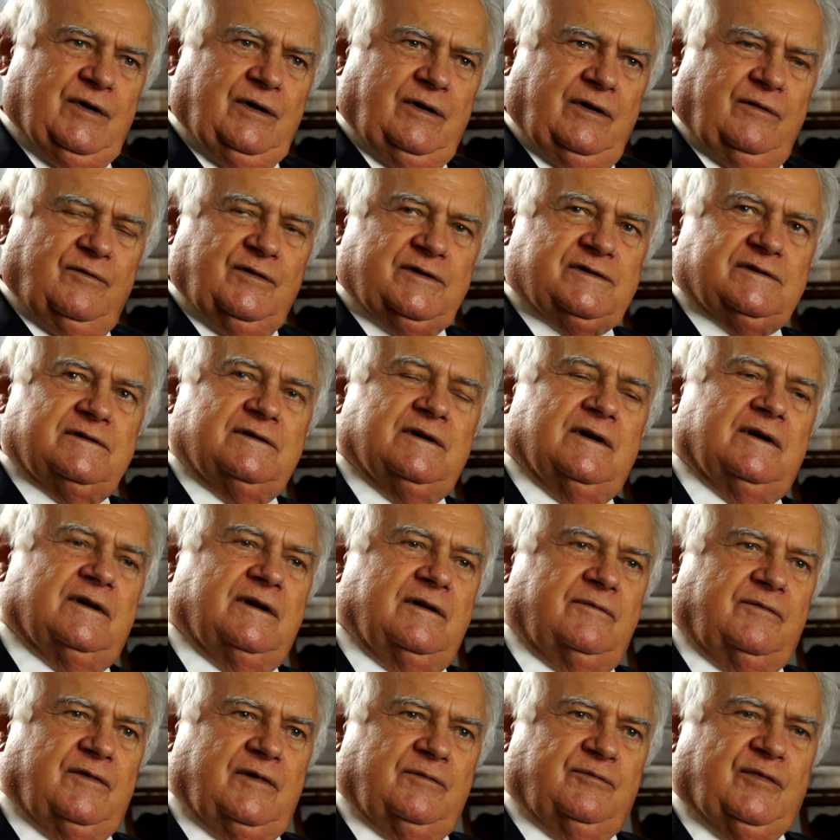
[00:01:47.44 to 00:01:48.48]
building, which
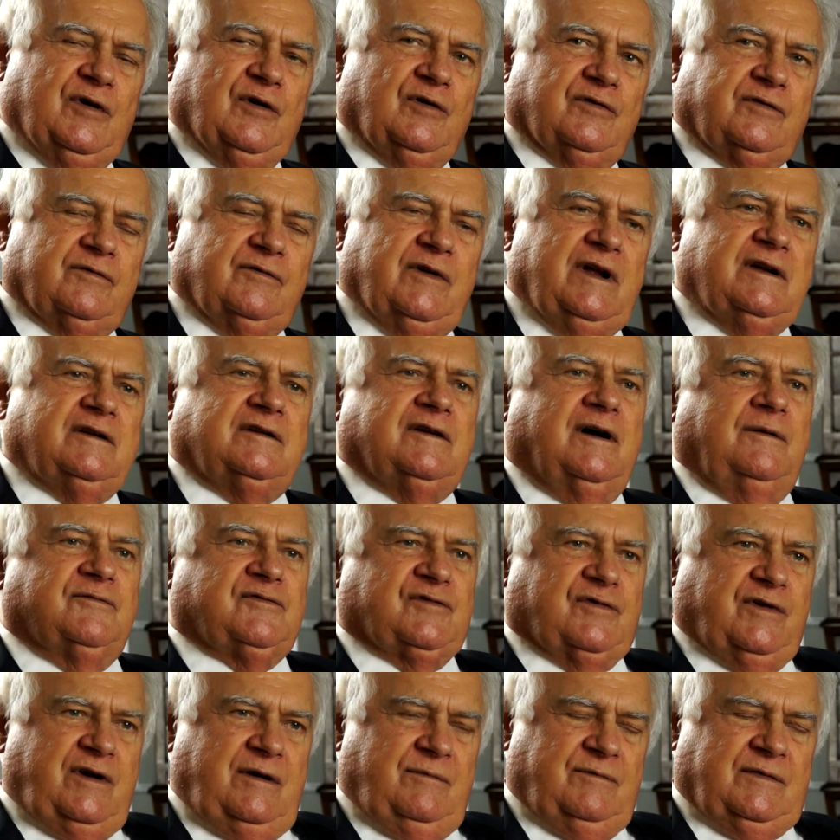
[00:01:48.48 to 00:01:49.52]
it, it builds income
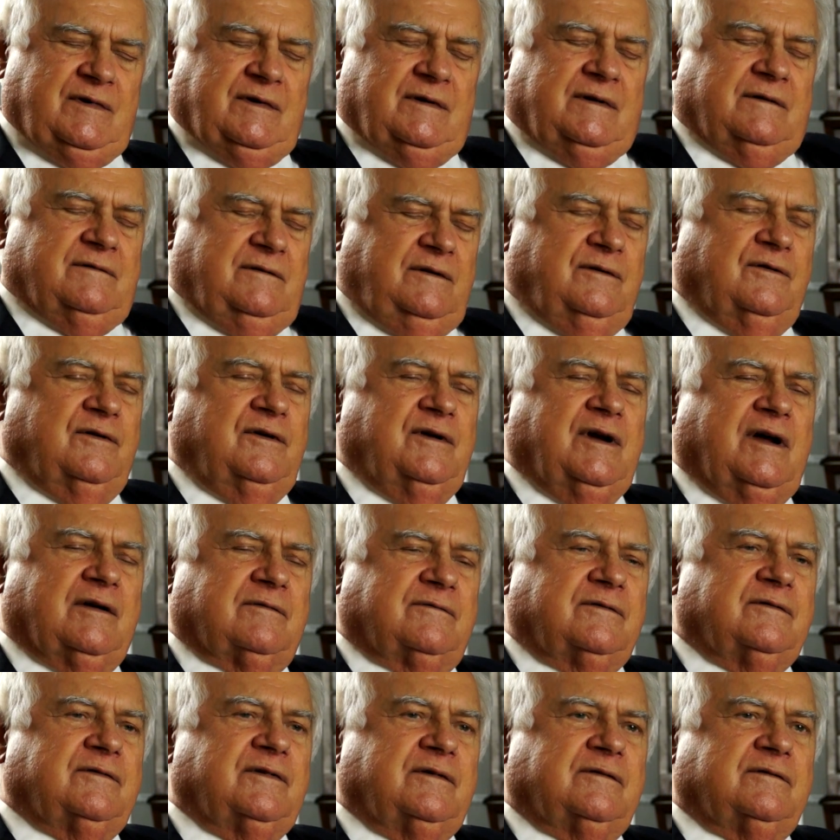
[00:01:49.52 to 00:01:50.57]
stream. You know, you got
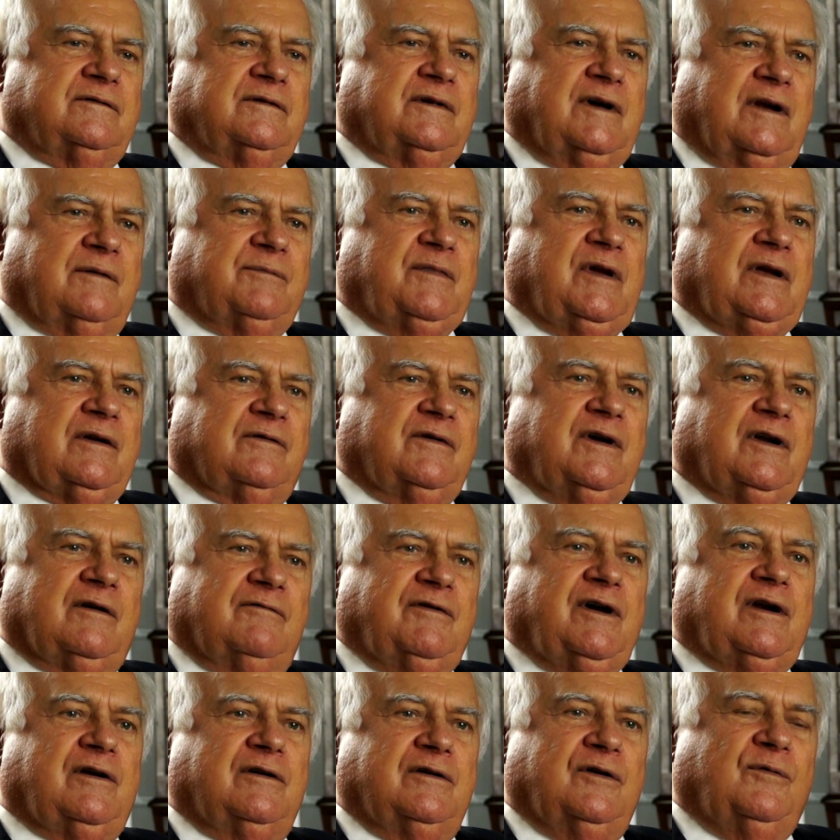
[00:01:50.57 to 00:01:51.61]
you got to be an
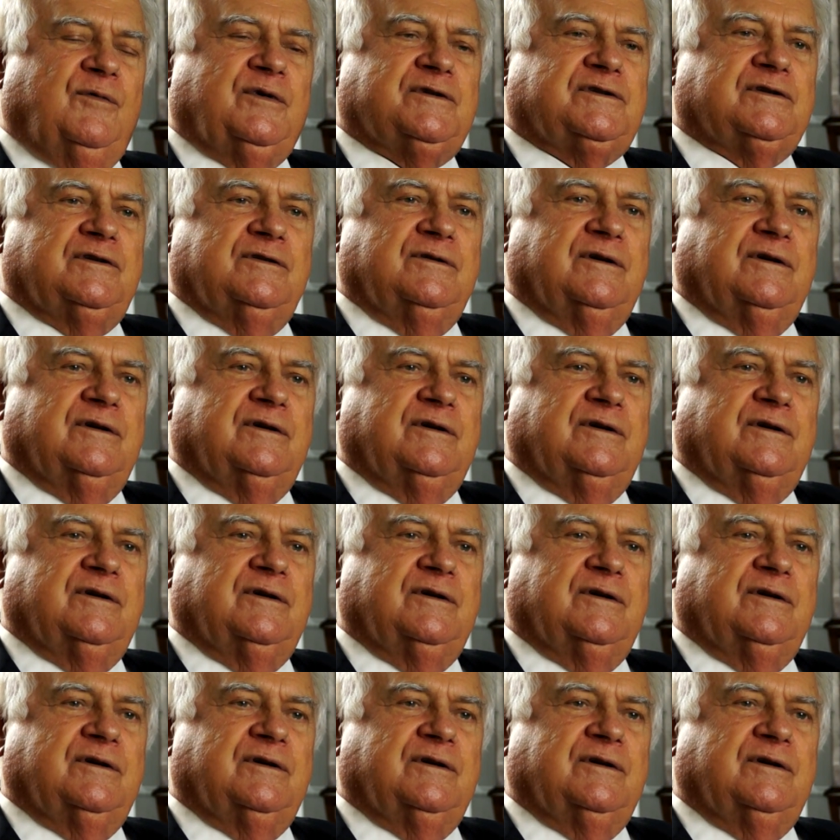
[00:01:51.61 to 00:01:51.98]
innovator, and know what you're